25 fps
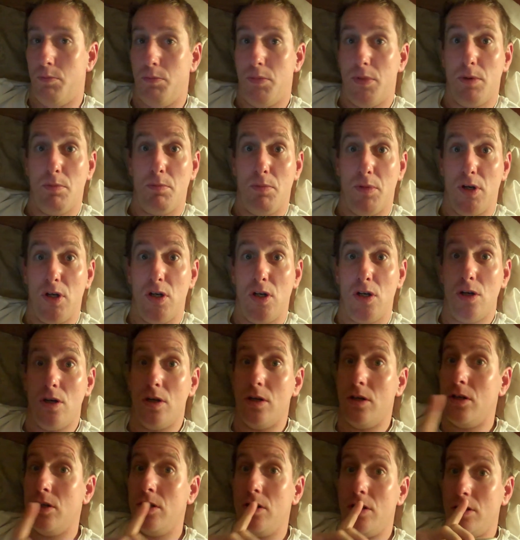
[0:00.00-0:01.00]

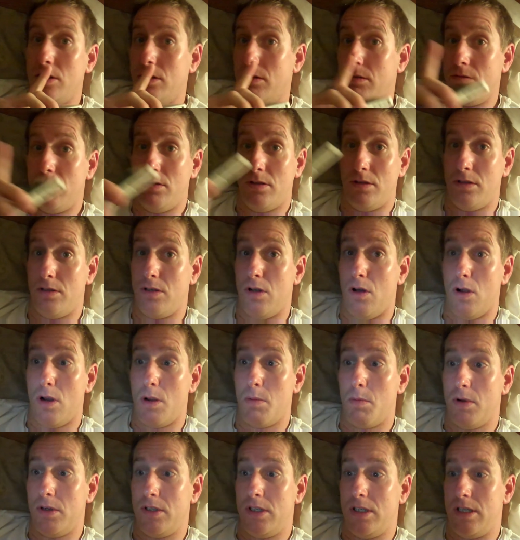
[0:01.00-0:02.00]
Just talk
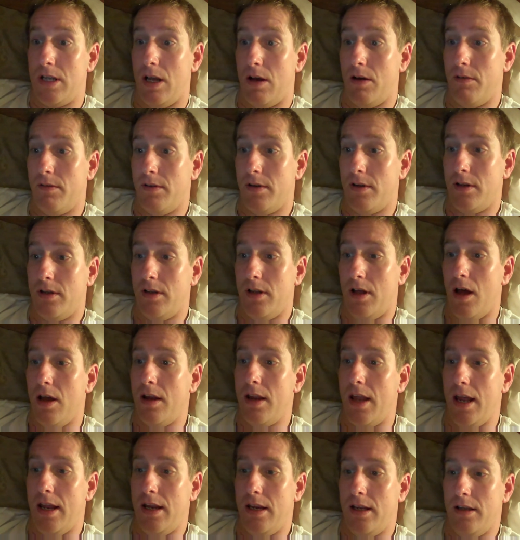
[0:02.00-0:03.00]
amongst yourself.
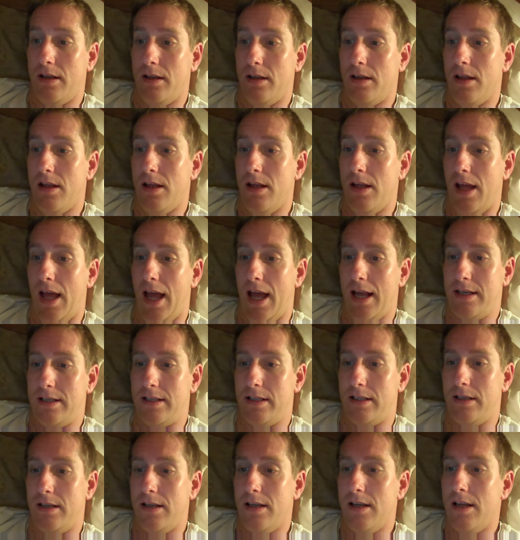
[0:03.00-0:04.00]
Okay,
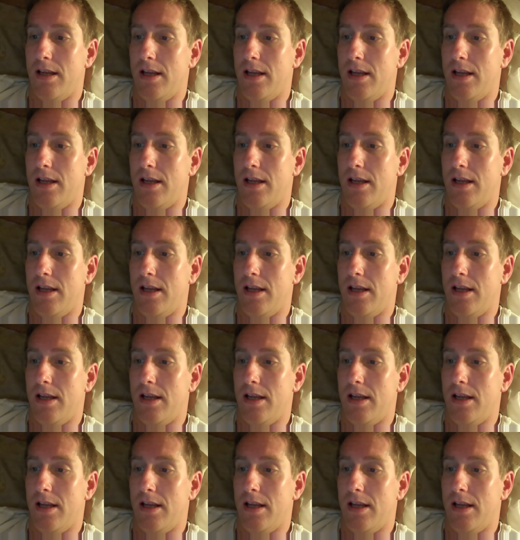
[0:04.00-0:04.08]
excellent.